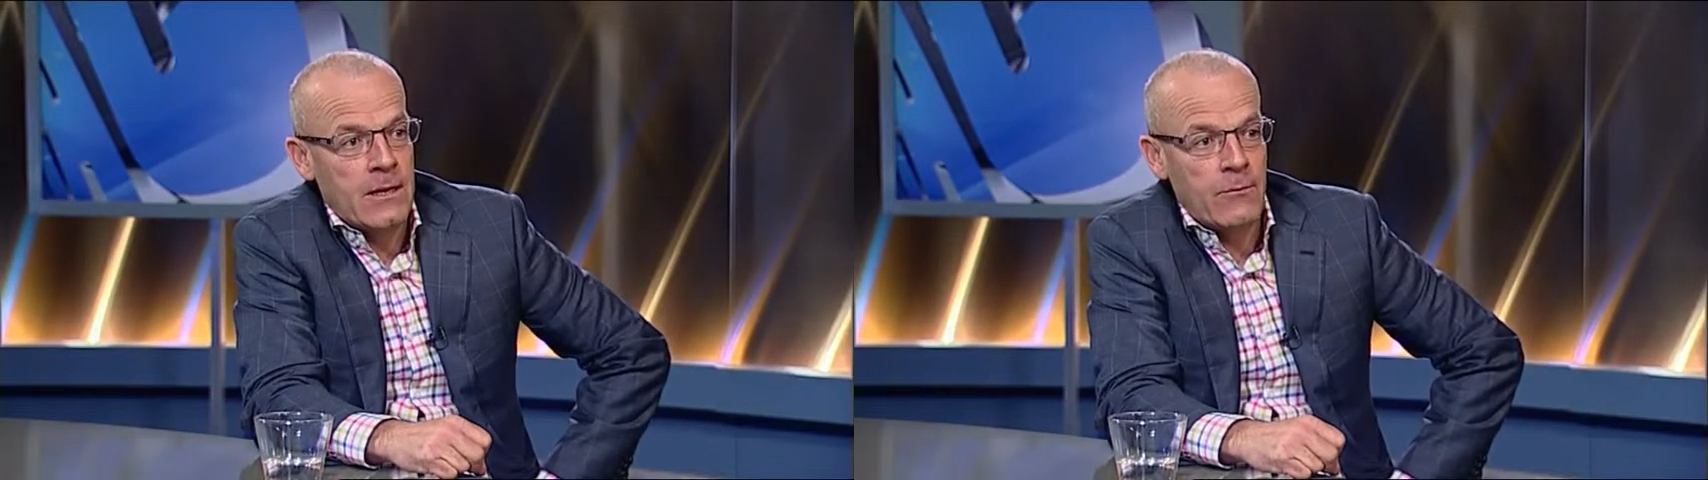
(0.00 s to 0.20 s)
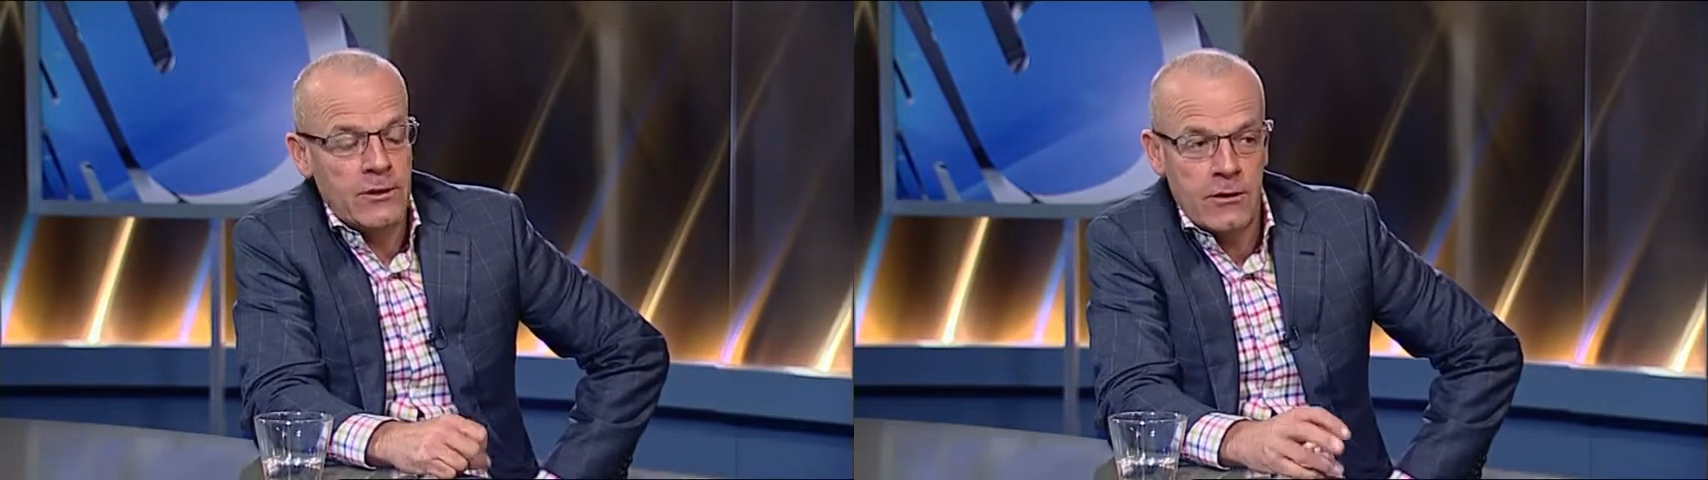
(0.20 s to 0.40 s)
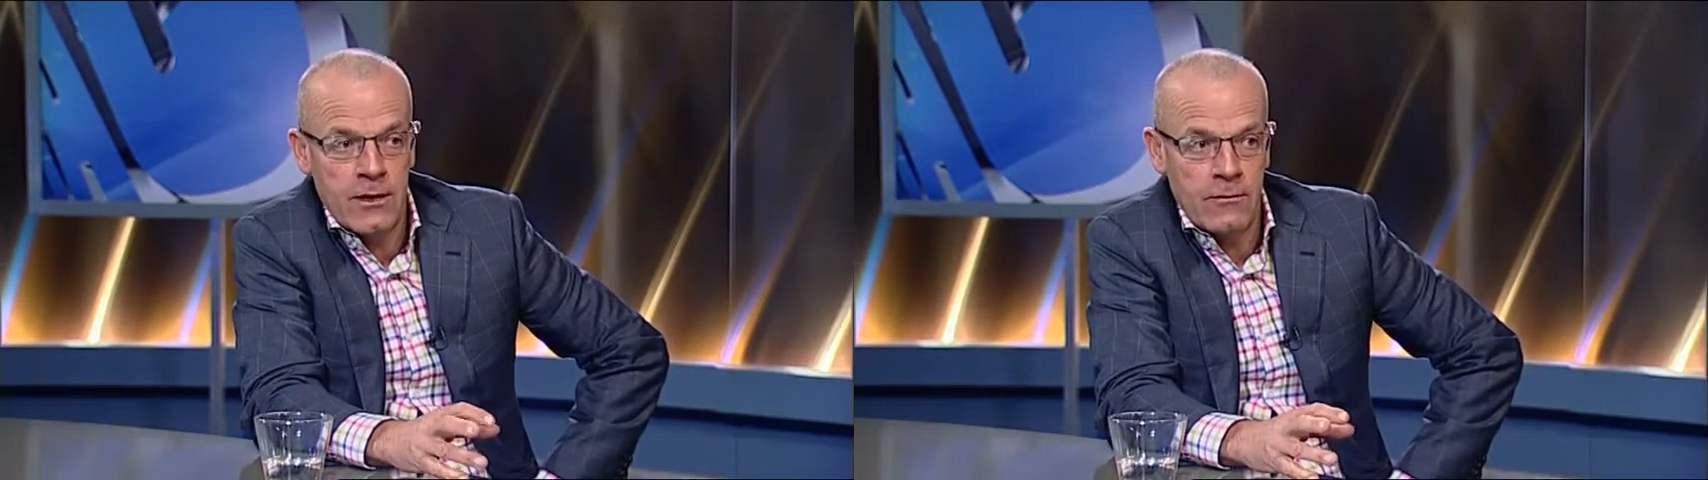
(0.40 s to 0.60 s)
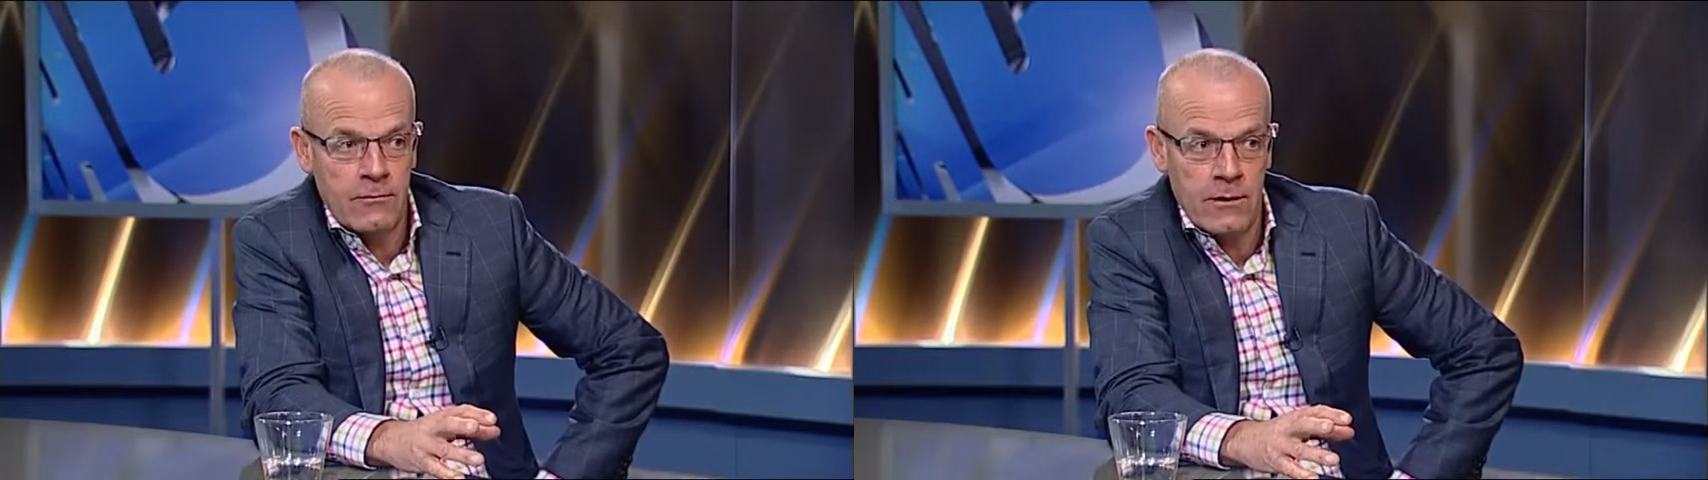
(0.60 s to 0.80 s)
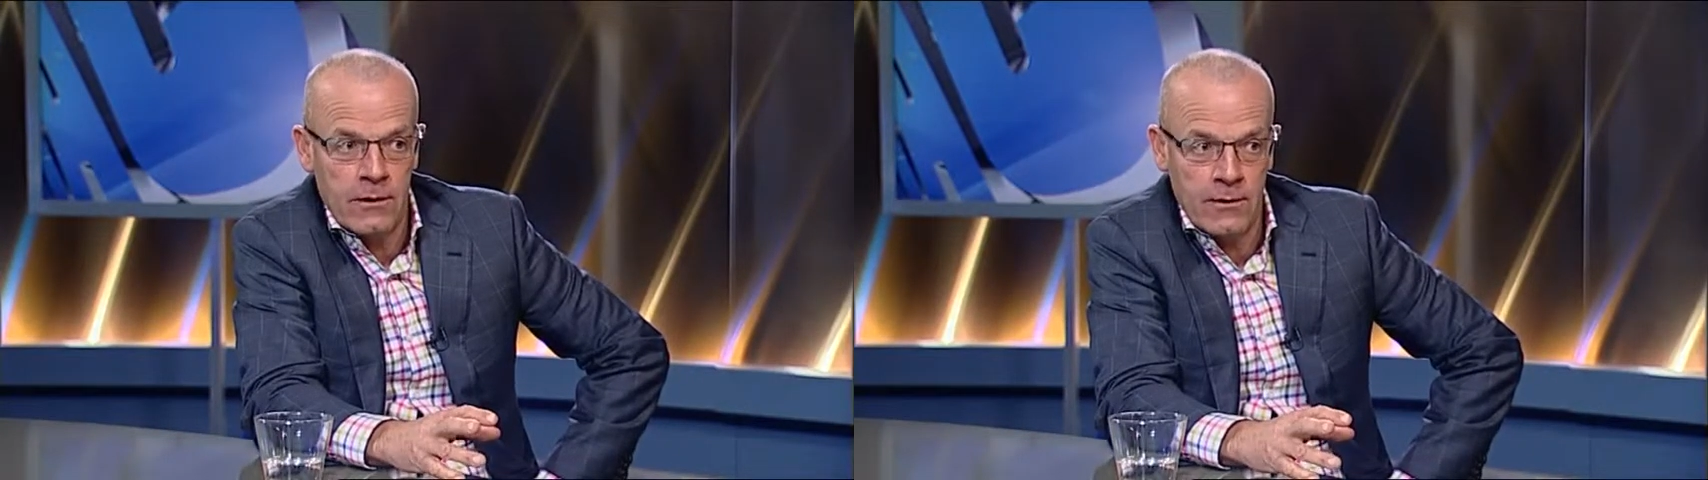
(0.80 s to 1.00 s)
we turned
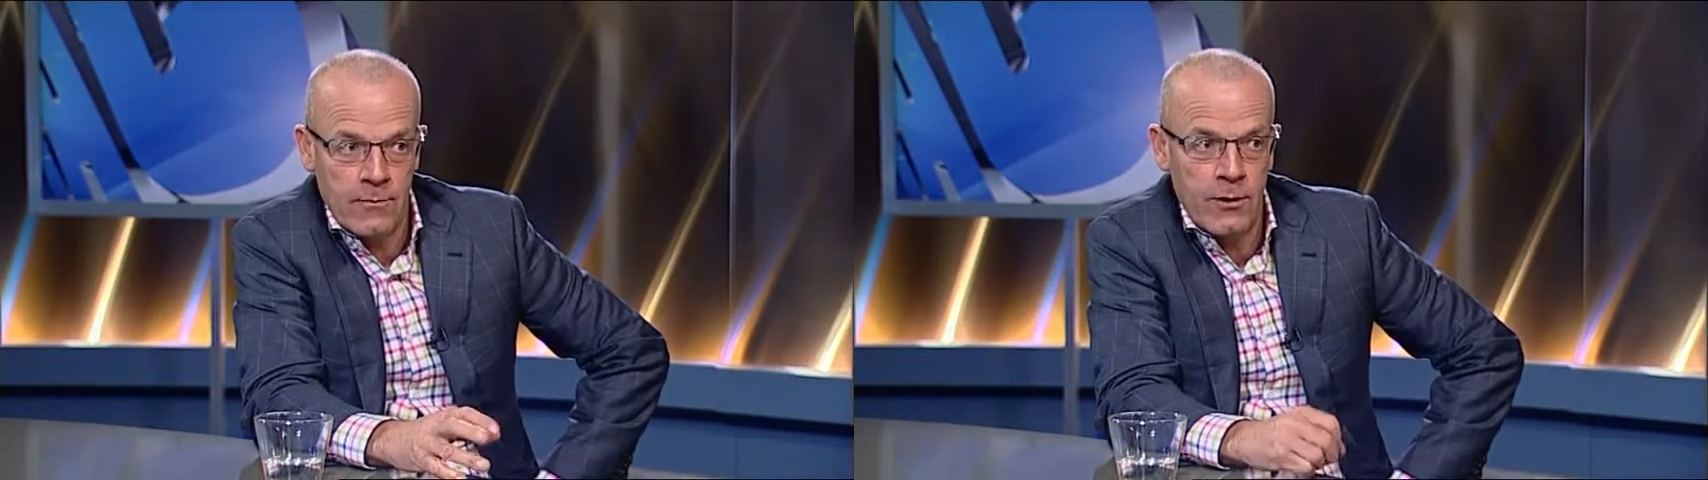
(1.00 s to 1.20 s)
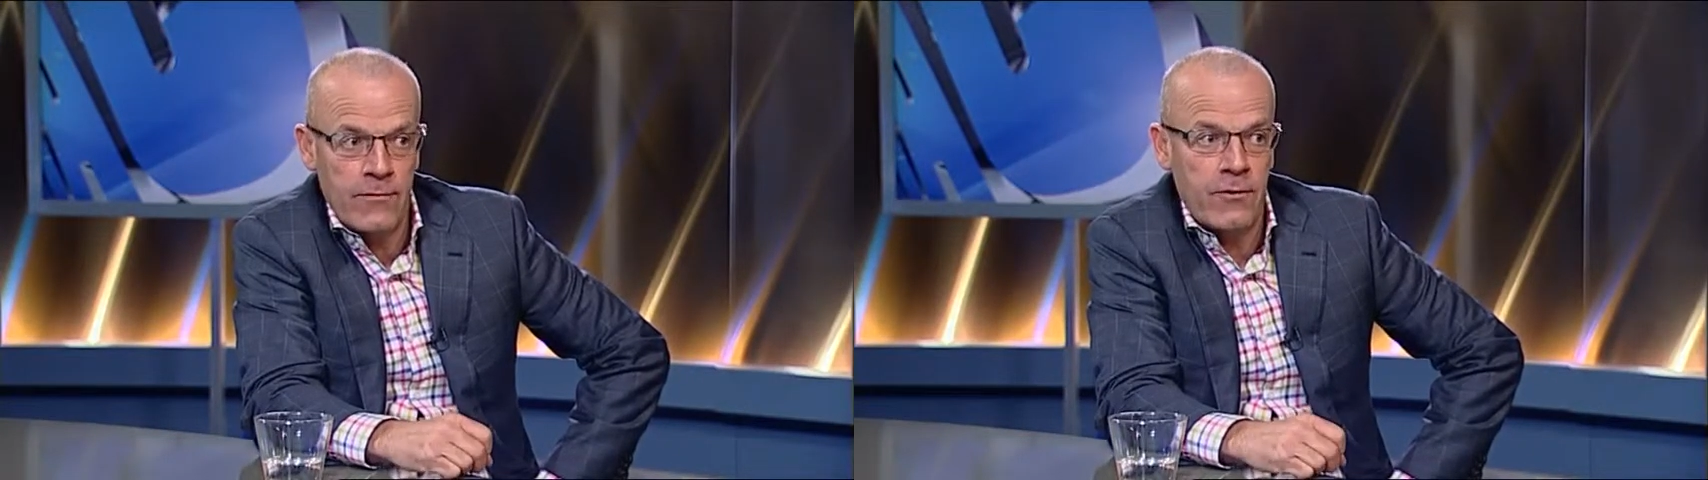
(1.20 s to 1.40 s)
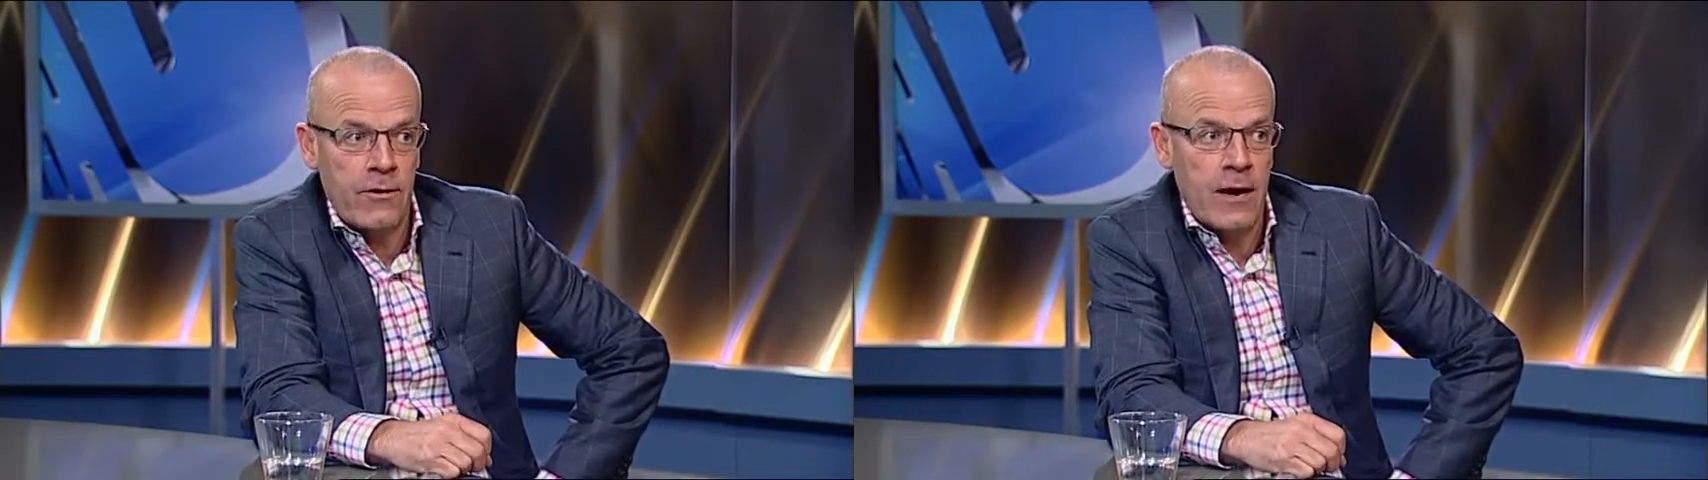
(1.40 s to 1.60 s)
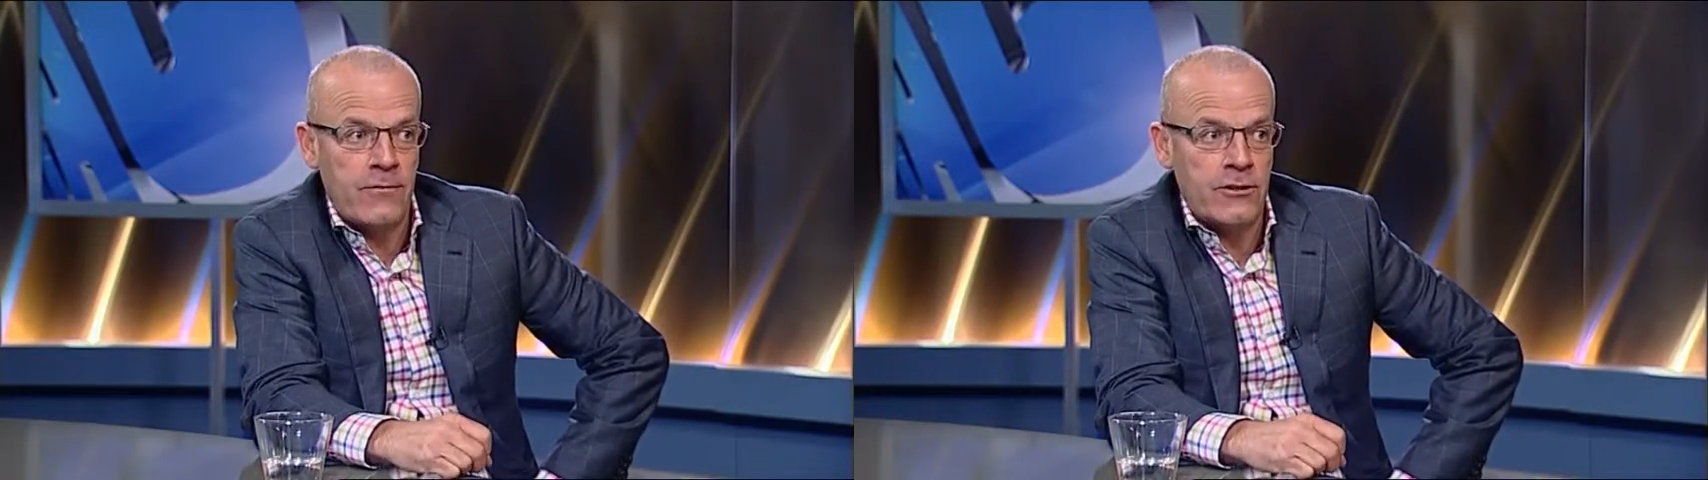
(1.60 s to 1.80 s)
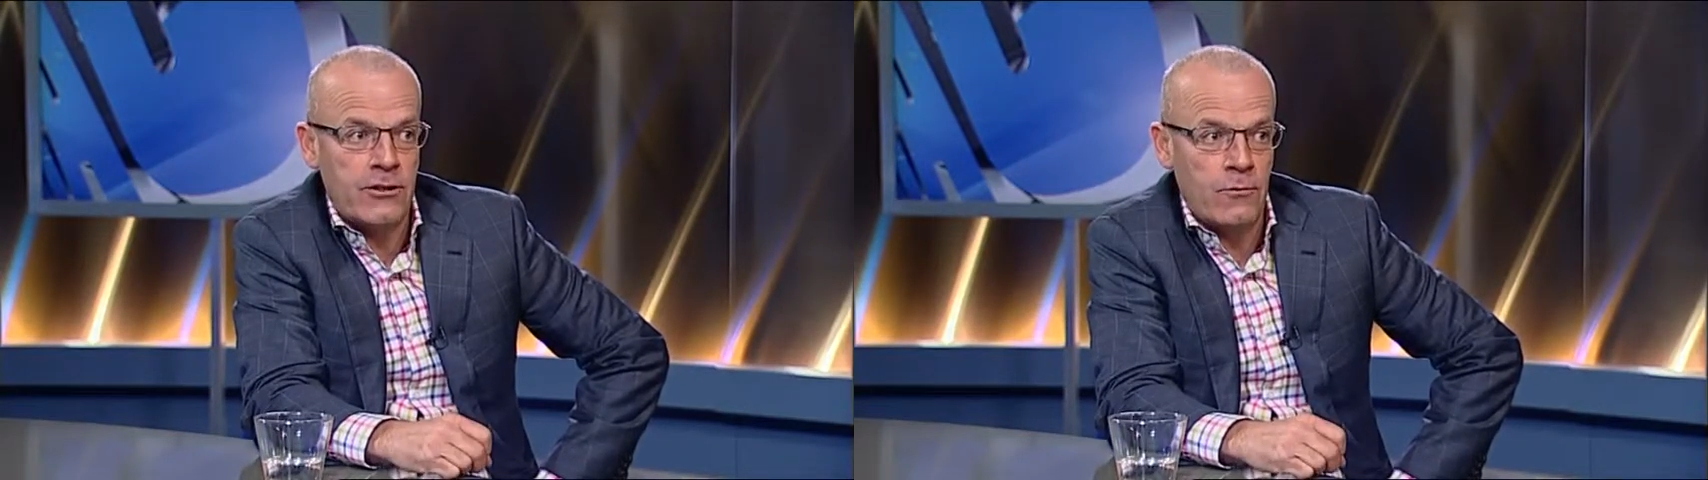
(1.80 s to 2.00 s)
down a lot of money for her
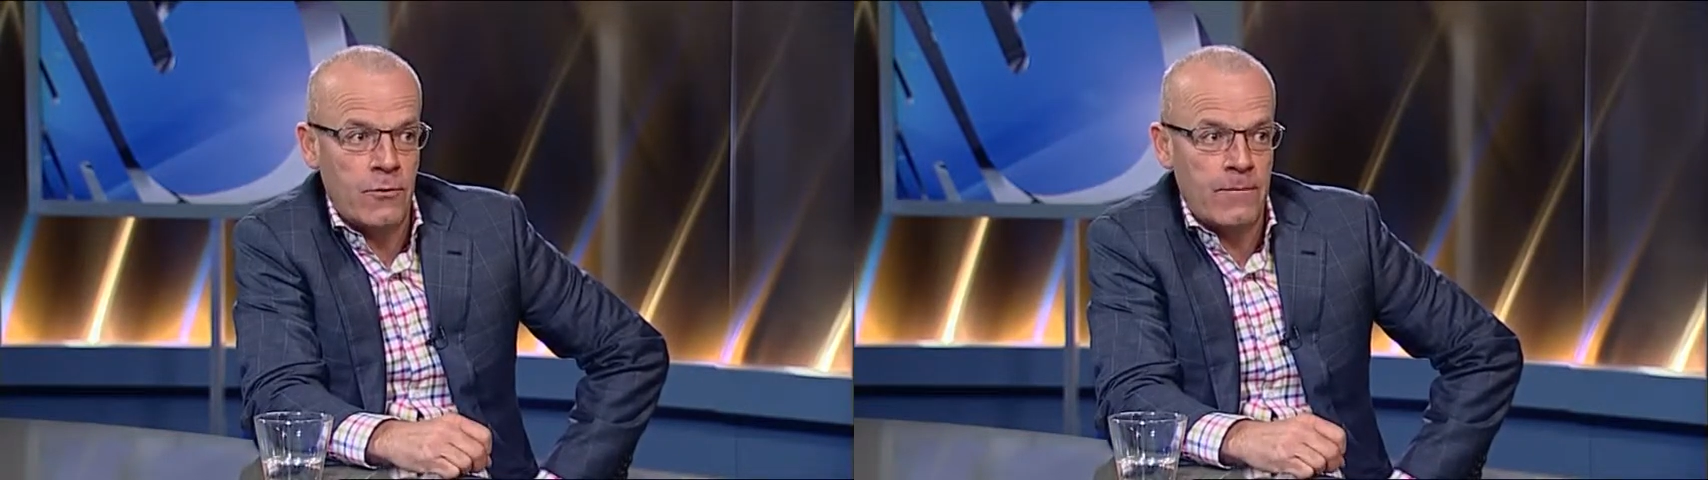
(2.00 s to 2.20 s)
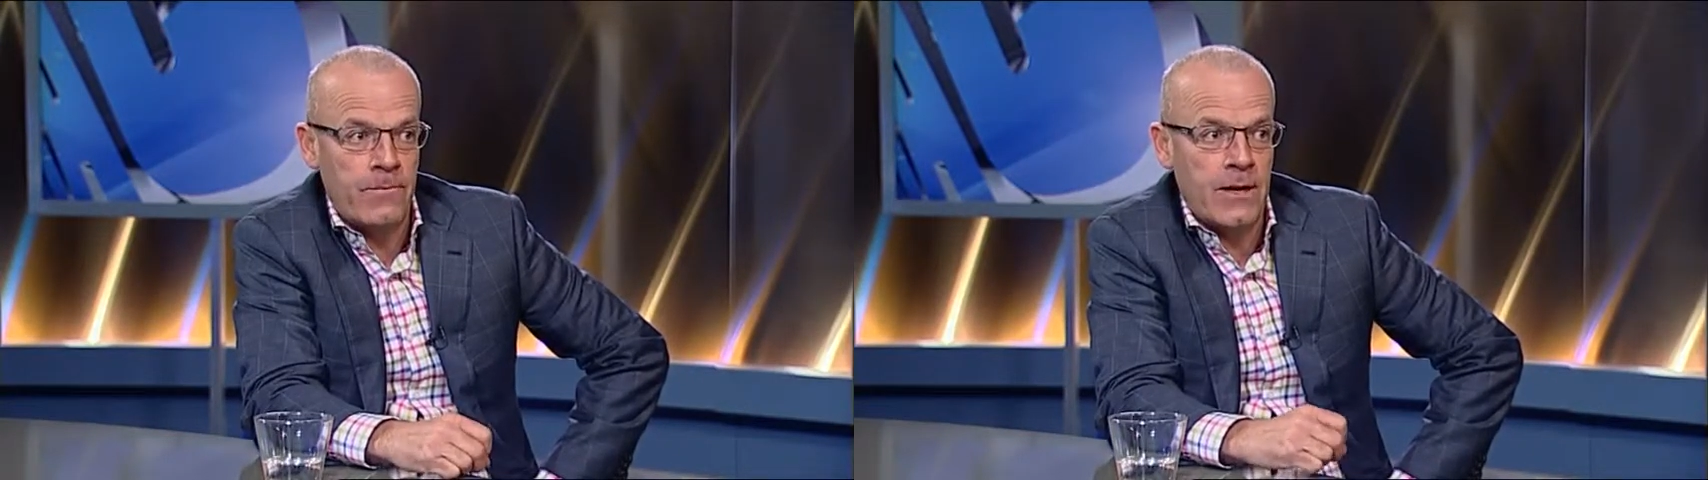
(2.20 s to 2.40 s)
after she'd won